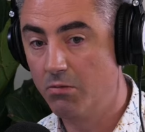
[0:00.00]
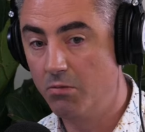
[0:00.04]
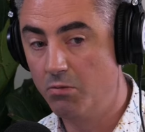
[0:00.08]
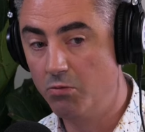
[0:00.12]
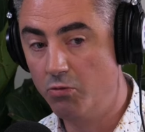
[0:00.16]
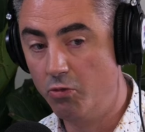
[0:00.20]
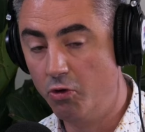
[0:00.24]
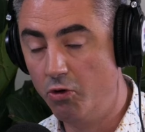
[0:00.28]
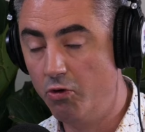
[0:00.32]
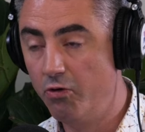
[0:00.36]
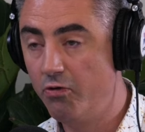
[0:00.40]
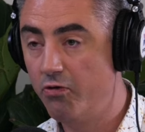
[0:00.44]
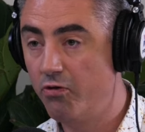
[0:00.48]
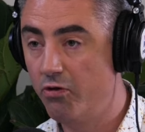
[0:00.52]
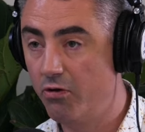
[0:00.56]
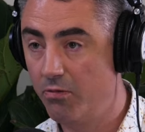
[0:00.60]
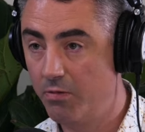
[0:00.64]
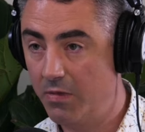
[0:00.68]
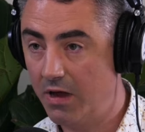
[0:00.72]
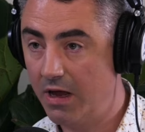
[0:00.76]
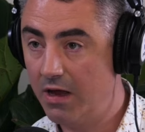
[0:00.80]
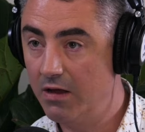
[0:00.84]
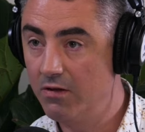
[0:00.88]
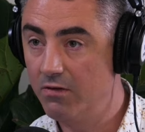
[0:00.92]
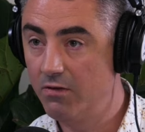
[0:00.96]
move
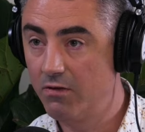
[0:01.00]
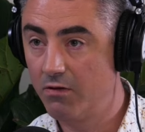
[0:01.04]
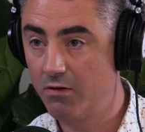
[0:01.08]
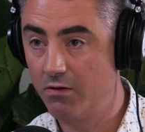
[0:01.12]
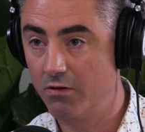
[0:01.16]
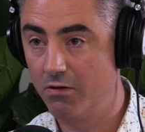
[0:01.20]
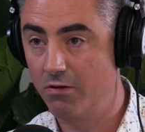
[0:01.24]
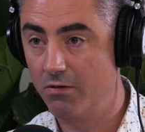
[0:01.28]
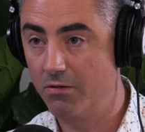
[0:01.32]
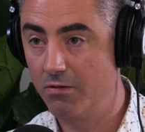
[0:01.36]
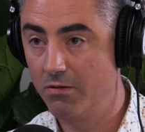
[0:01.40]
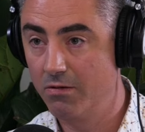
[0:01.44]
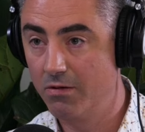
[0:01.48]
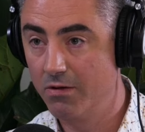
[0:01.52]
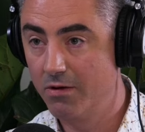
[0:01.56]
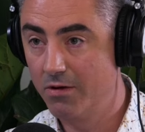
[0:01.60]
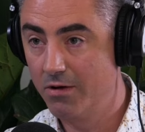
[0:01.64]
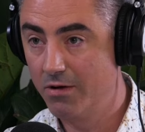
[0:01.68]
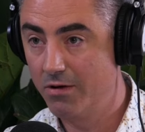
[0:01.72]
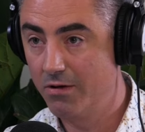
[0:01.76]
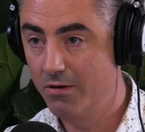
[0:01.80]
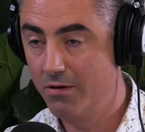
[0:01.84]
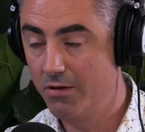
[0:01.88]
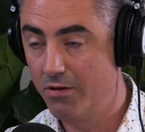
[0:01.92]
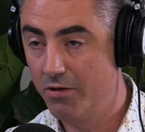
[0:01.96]
them into
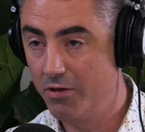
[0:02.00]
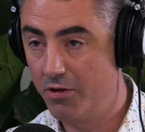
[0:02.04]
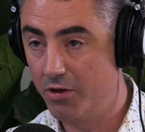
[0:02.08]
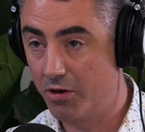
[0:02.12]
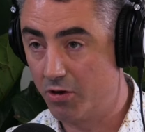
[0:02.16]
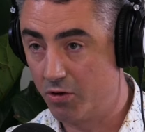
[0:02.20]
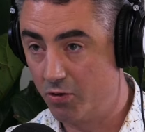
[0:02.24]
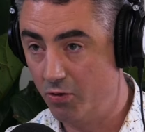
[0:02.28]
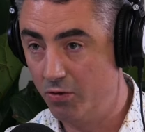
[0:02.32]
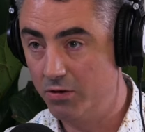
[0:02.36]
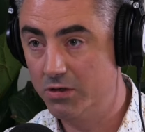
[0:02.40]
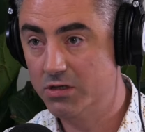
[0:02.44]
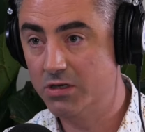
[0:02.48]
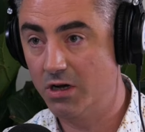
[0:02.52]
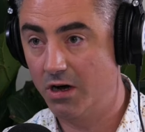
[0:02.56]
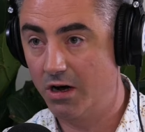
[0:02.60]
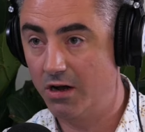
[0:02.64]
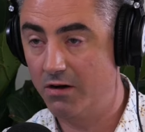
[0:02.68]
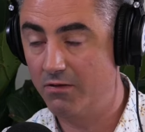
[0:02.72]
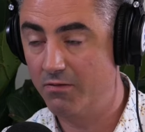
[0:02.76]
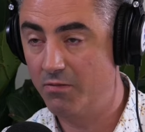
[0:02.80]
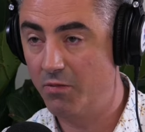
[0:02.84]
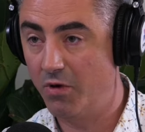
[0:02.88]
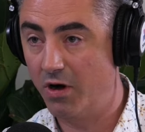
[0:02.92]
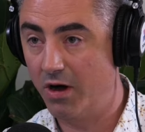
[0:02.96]
the good
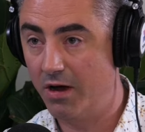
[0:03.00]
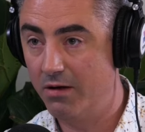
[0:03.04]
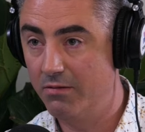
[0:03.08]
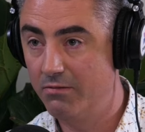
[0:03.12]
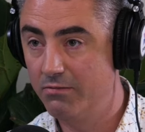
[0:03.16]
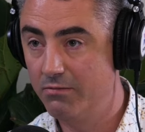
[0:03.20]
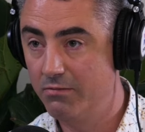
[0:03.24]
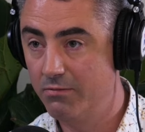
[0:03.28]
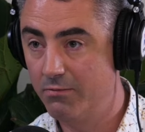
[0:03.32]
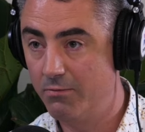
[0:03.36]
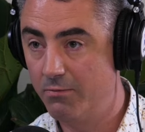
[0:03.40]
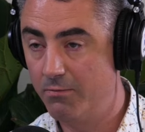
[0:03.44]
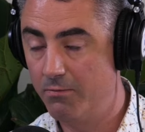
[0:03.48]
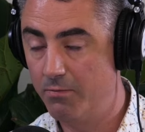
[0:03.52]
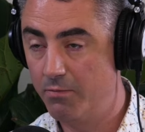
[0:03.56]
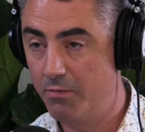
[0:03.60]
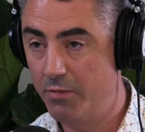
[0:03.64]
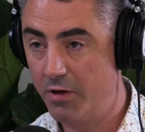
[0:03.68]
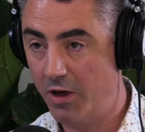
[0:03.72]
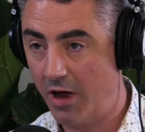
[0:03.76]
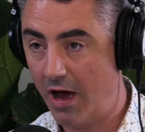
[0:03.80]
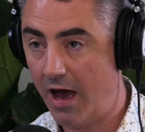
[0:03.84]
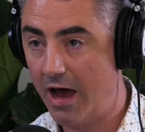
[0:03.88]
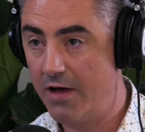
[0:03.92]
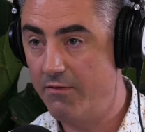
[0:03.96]
side of my
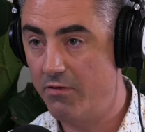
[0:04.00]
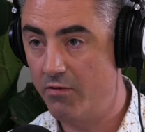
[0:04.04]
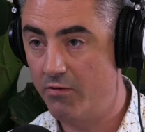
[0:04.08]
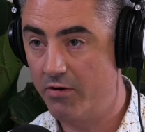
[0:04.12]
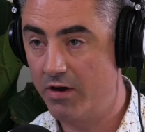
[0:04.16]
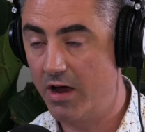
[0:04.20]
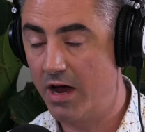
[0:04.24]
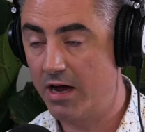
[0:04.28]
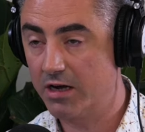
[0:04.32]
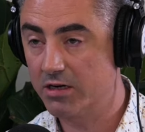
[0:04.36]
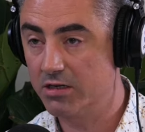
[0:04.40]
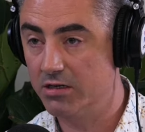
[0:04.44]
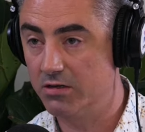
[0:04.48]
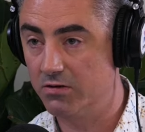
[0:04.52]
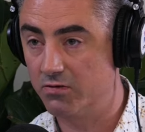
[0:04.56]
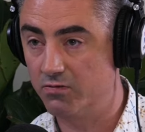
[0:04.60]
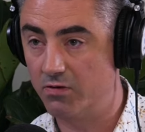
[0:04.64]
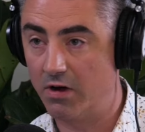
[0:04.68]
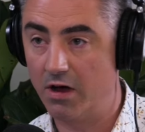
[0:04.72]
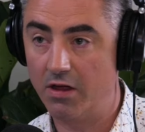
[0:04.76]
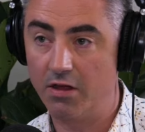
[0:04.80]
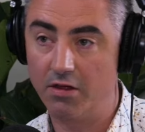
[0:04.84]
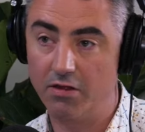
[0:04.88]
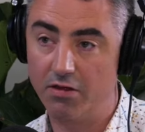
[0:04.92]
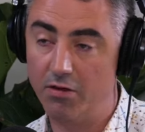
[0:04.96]
behavior
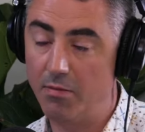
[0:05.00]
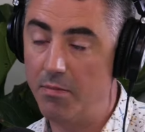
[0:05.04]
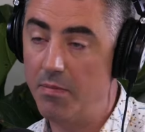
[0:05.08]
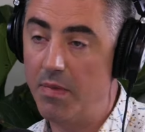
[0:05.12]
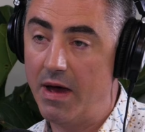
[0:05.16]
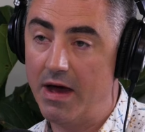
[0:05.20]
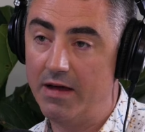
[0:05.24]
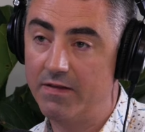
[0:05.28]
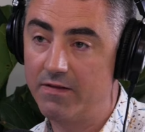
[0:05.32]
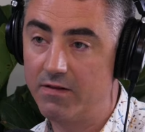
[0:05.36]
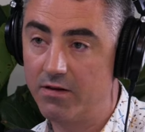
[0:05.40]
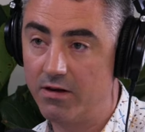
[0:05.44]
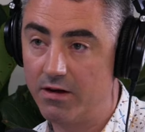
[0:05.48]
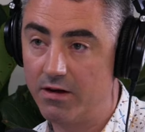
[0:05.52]
reactions rather than the bad